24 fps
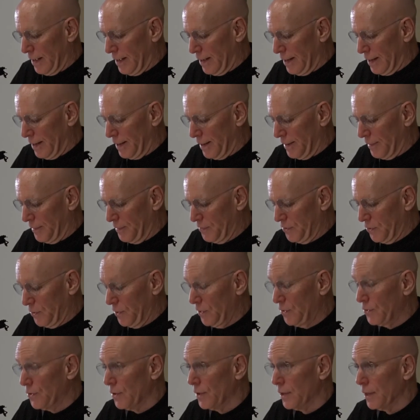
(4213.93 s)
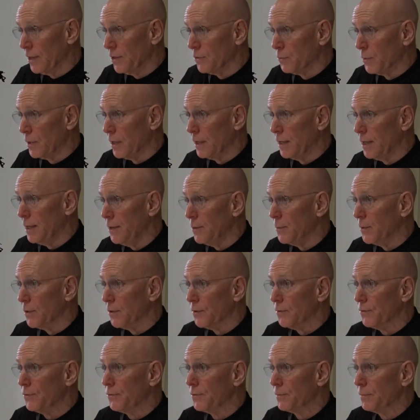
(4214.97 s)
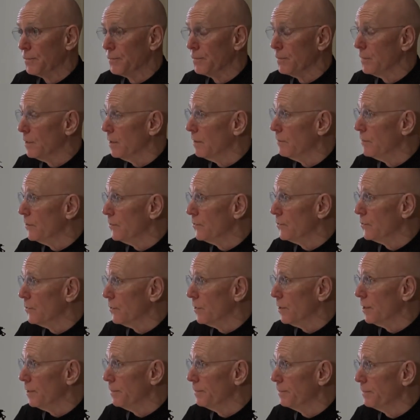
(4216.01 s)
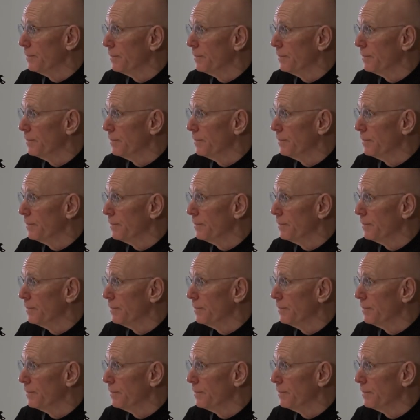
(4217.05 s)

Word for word: Um, so he certainly is one of the heroes of this story.